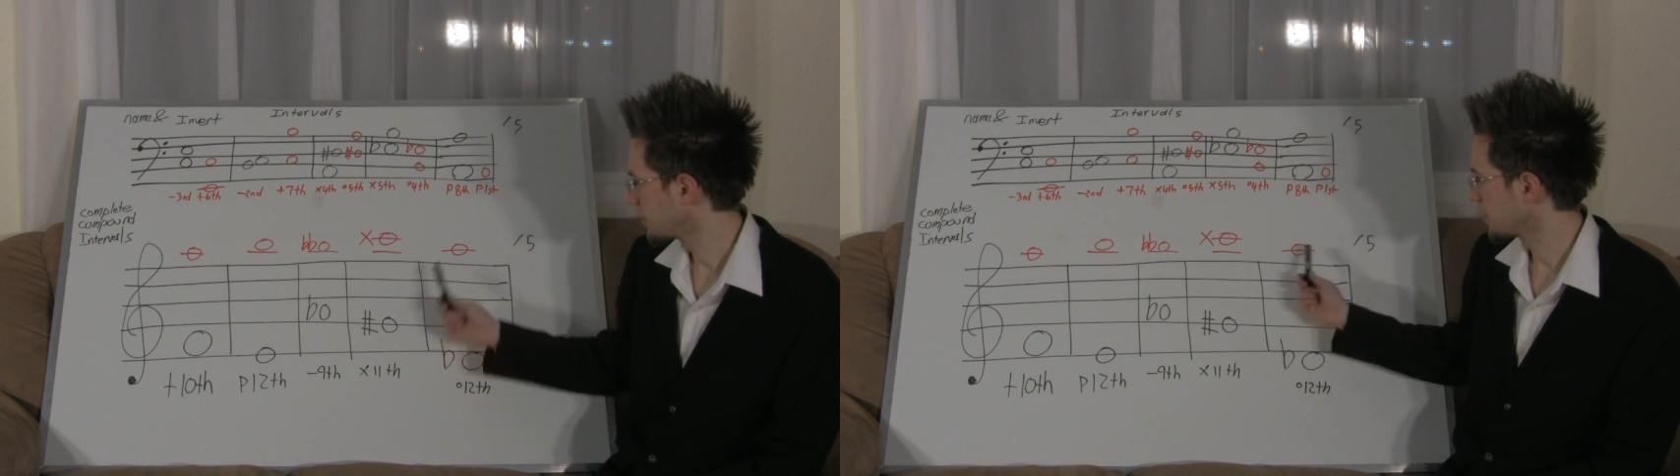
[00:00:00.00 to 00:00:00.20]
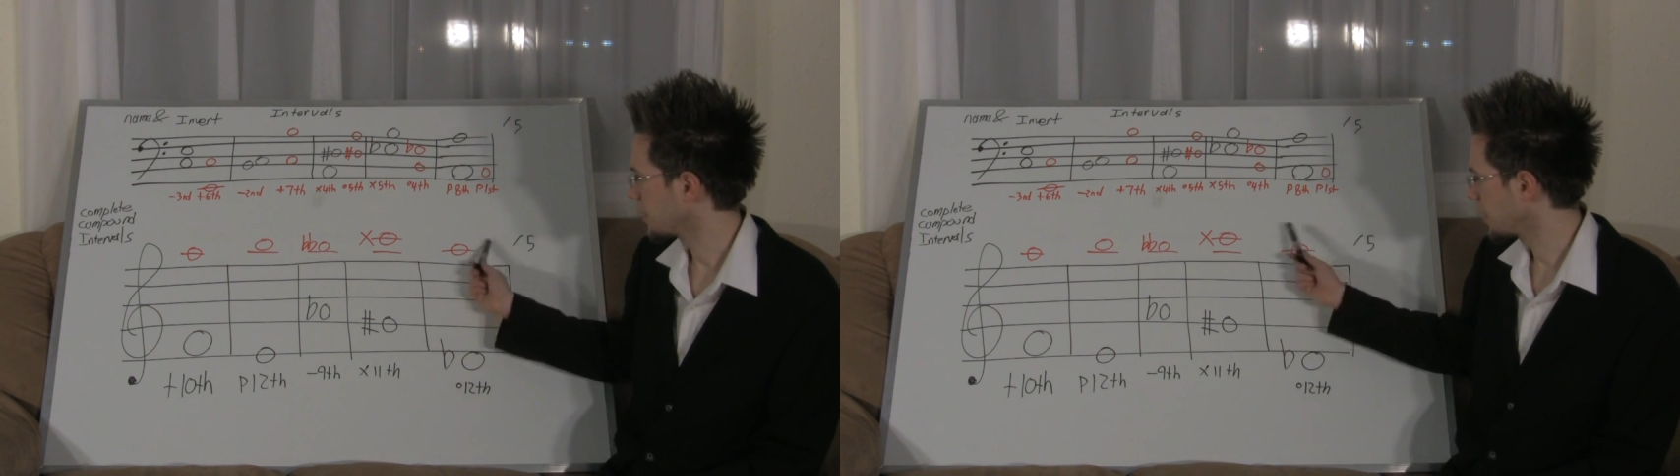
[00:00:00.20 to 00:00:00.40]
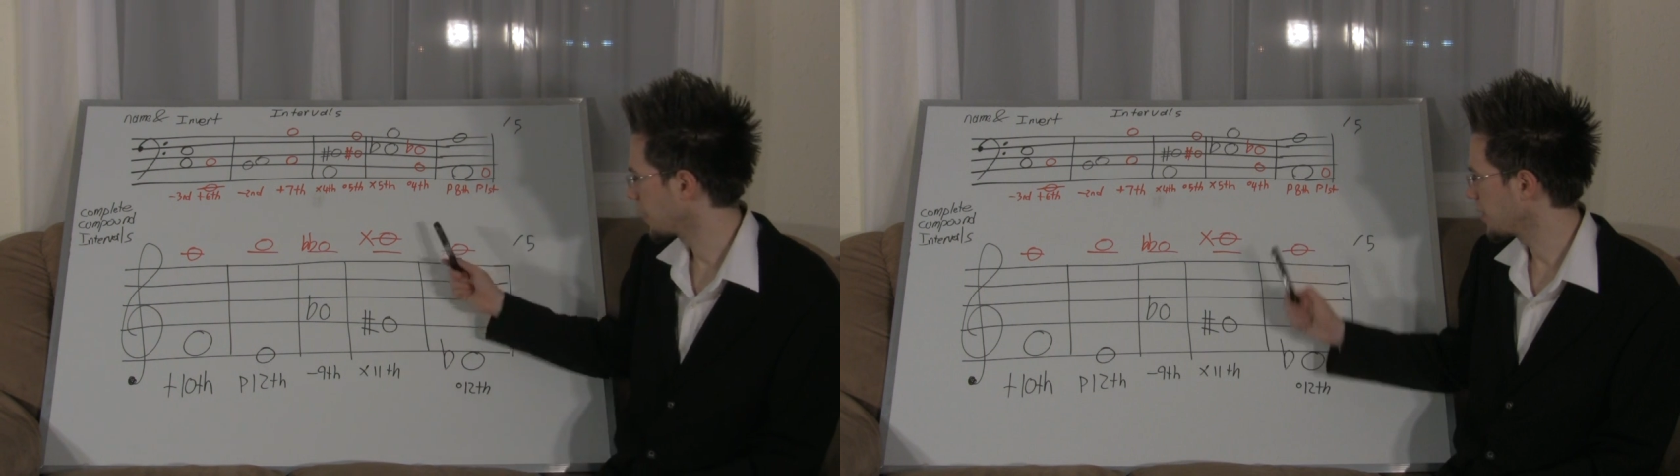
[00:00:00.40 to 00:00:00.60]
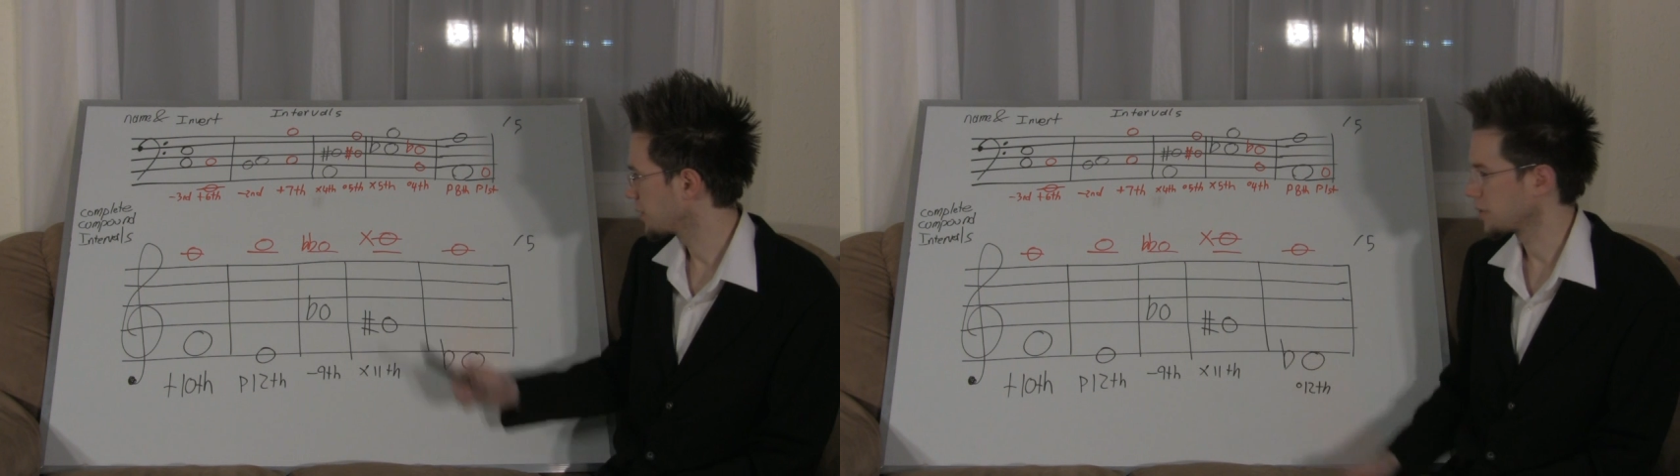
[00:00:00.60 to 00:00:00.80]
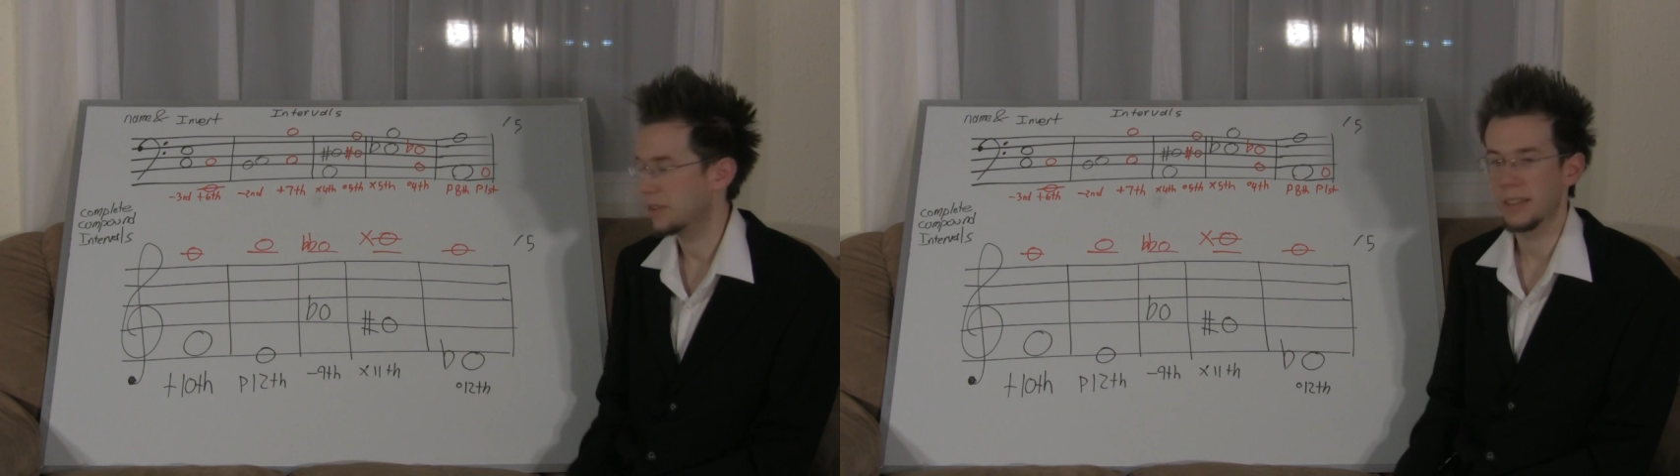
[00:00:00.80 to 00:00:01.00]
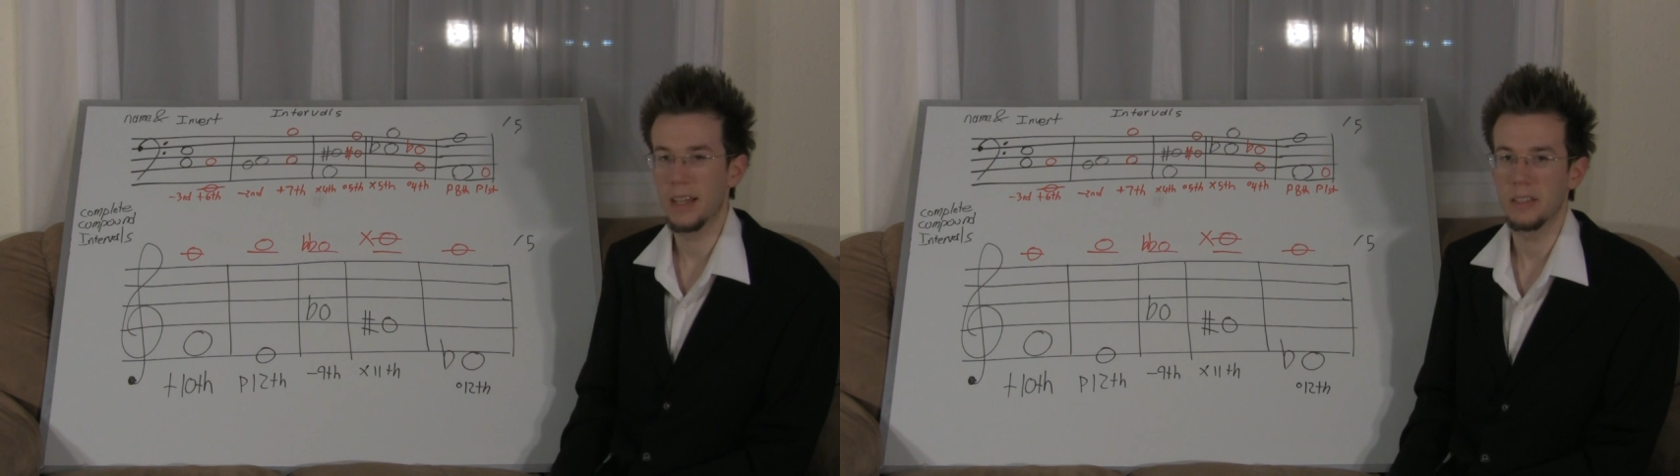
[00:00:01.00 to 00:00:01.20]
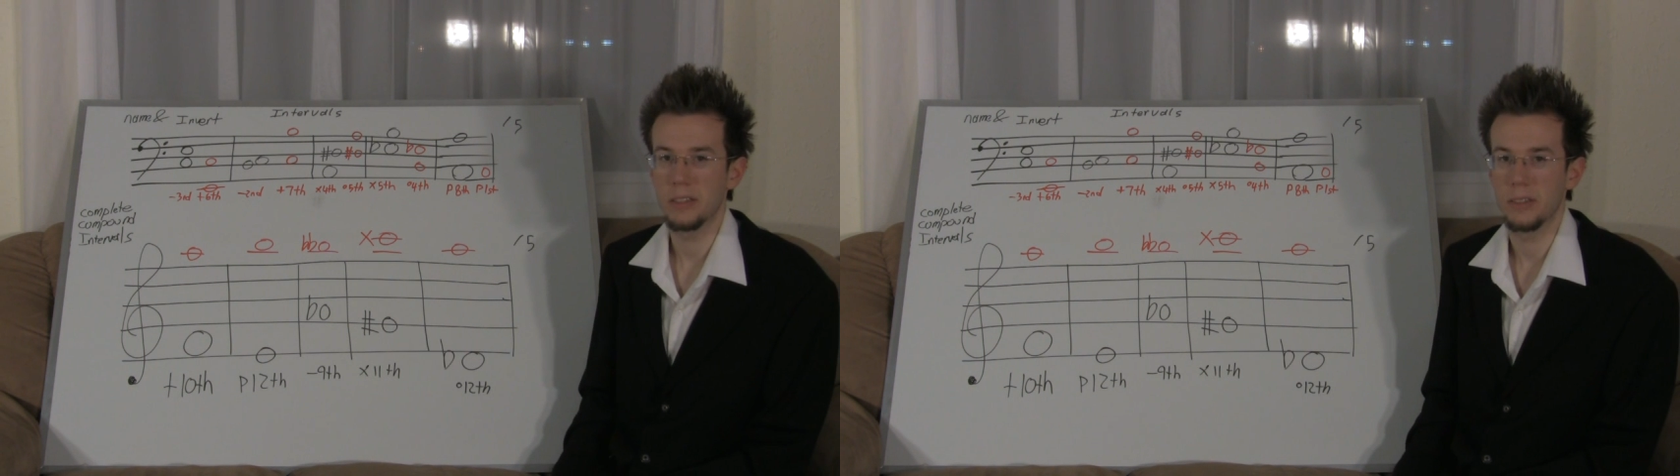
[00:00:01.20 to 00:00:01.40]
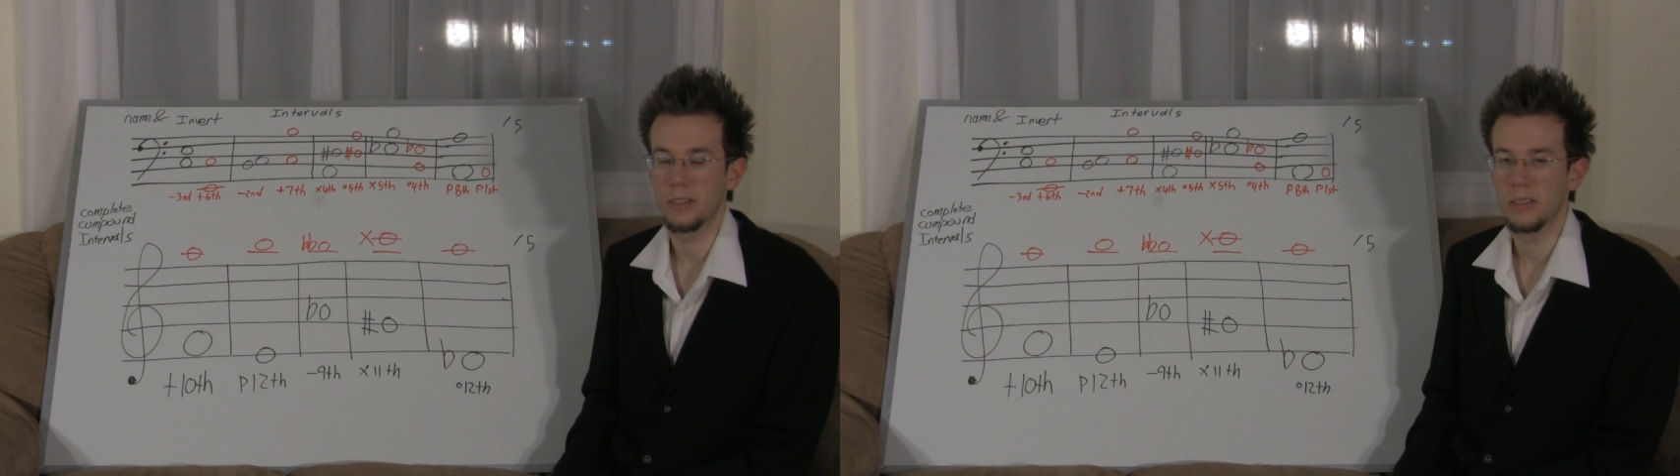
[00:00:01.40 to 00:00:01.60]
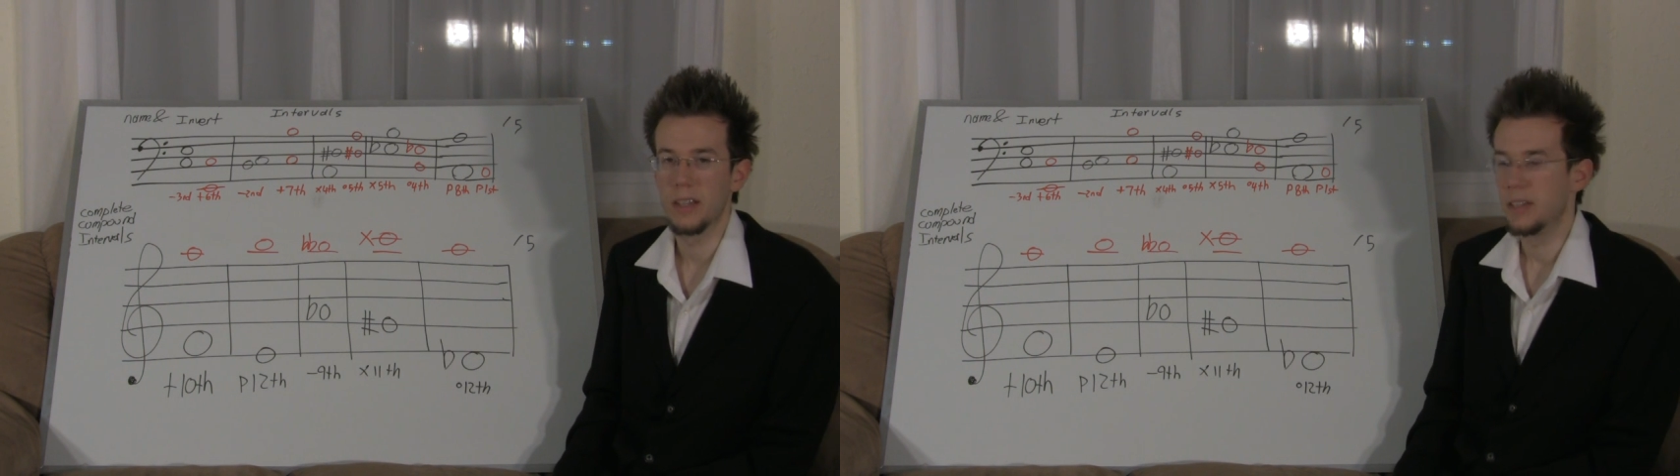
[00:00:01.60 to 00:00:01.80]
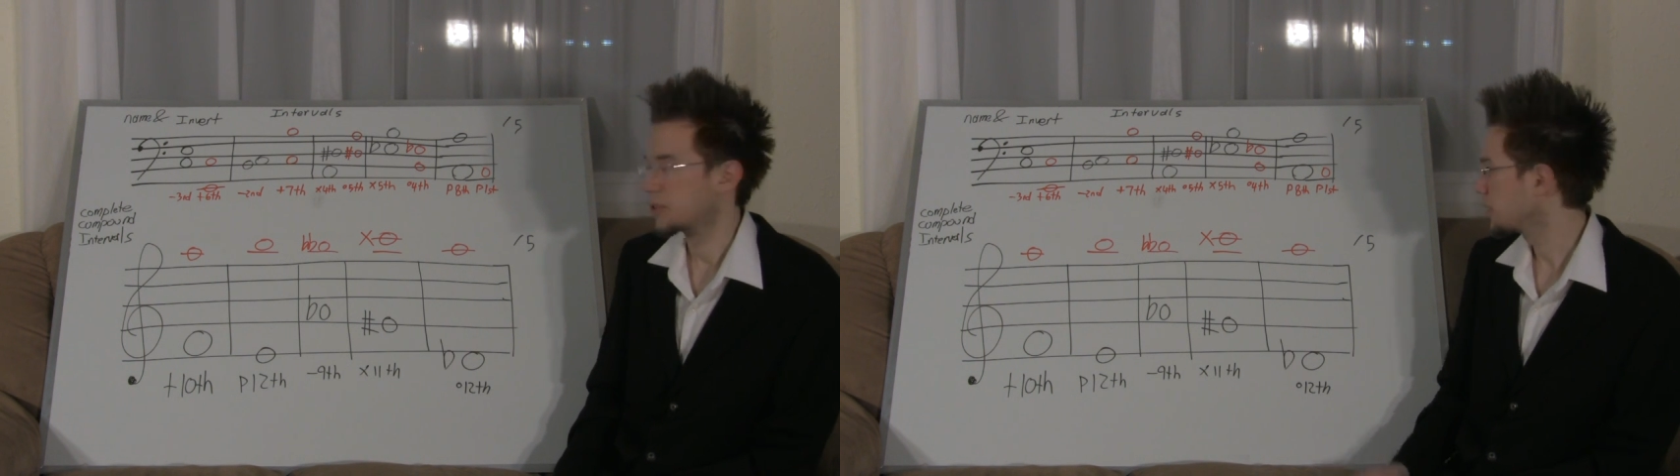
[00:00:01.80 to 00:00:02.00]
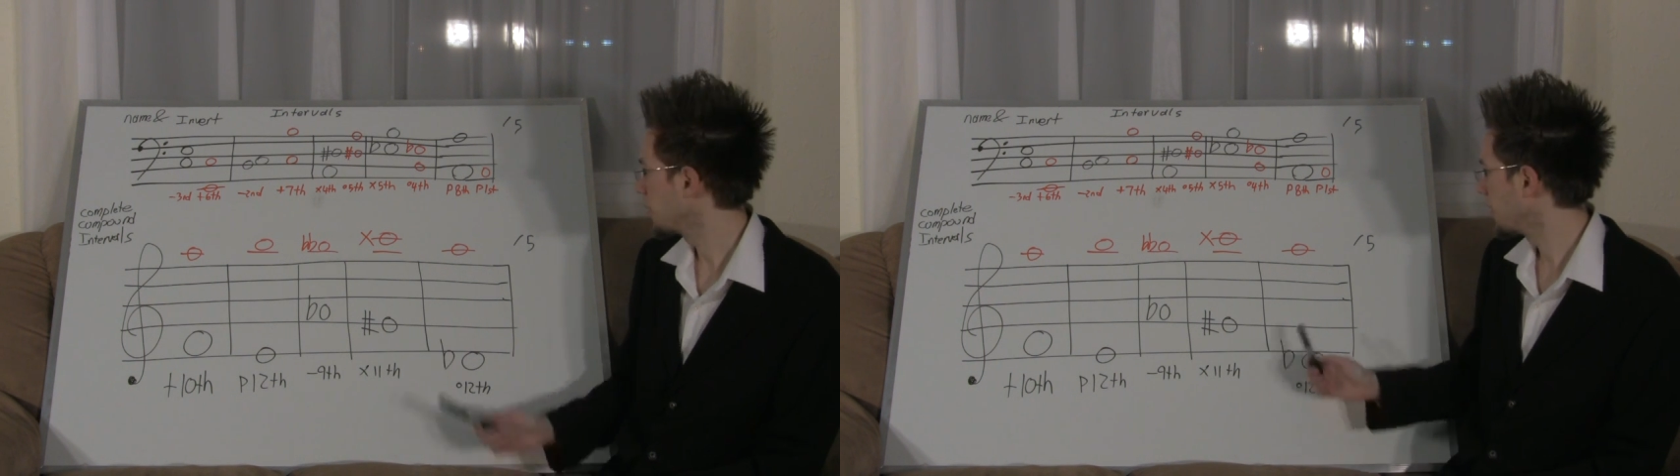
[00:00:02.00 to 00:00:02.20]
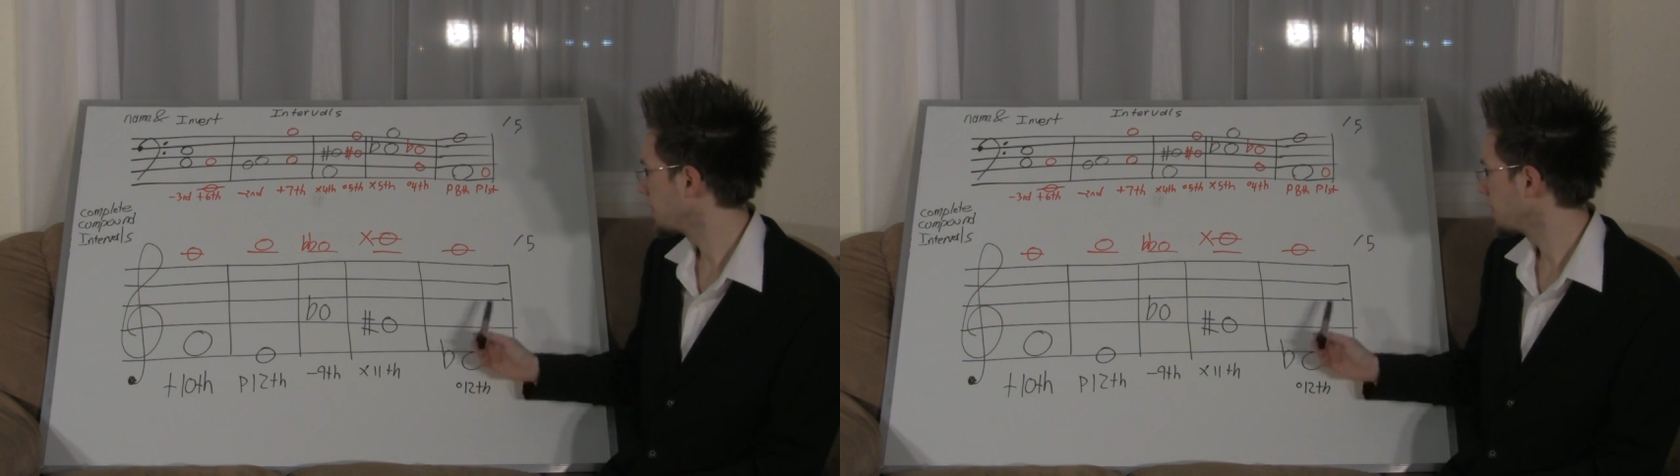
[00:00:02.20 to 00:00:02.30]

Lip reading: So there you go, those are the answers. So